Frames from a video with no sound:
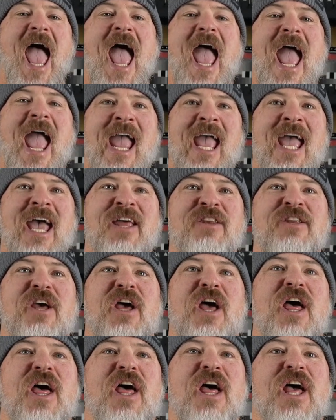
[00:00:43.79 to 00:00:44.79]
and
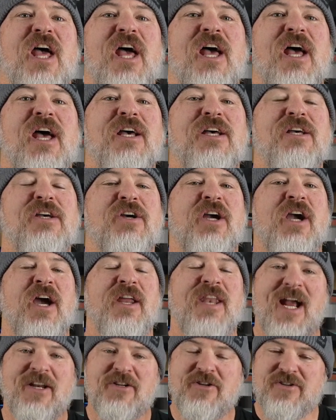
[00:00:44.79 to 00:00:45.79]

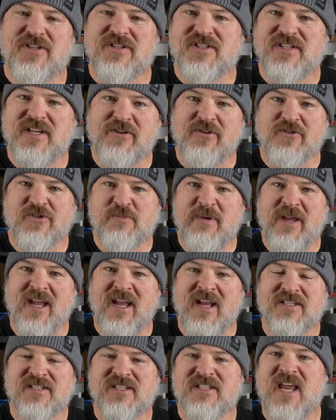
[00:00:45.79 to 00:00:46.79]
connectors and signals
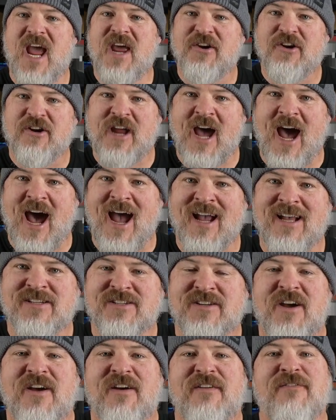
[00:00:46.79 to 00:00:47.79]
being
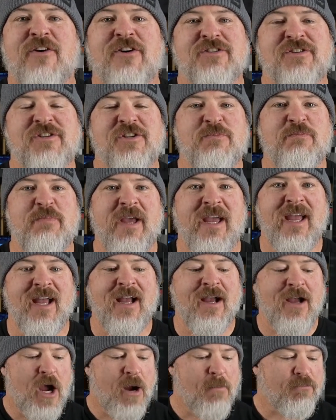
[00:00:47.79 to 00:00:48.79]
standardized versus
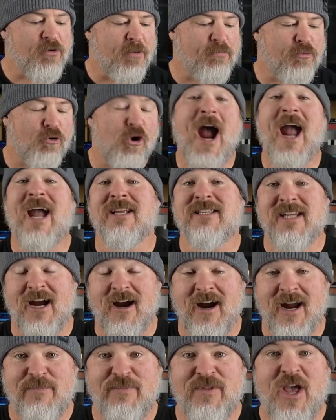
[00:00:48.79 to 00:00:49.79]
being
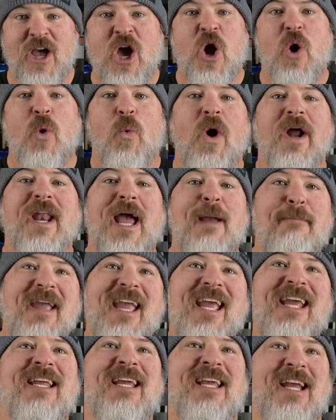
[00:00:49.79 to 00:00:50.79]
proprietary. What I
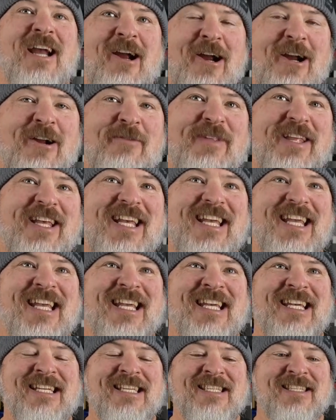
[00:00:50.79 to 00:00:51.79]
mean here
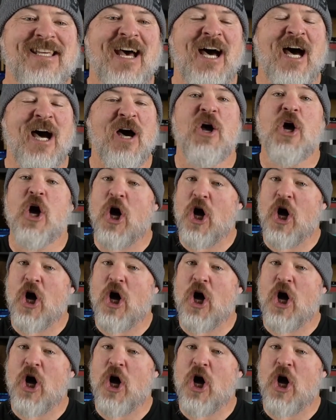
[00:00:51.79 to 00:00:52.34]
is, on